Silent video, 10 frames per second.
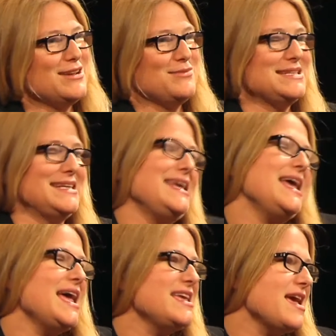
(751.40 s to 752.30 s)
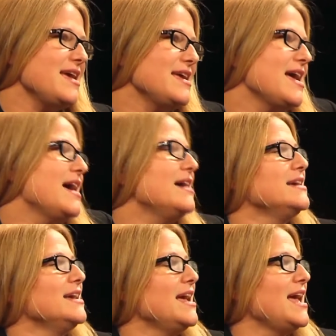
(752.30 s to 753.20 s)
And I was like, yeah.
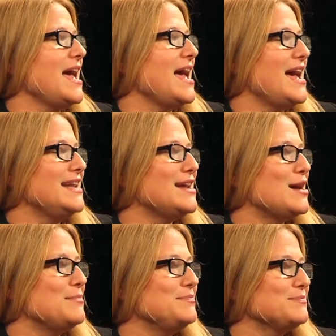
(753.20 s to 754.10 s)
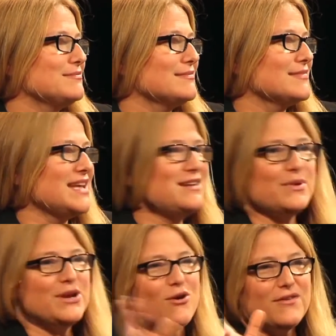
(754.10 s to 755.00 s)
And I
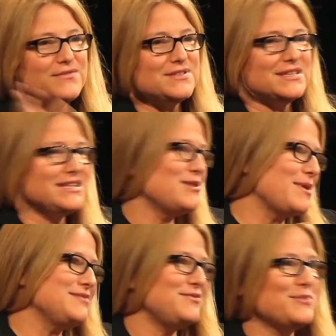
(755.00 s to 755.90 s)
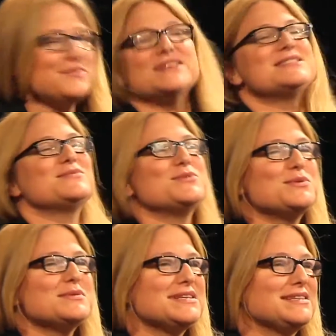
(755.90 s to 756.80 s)
went off to, you know, other film festivals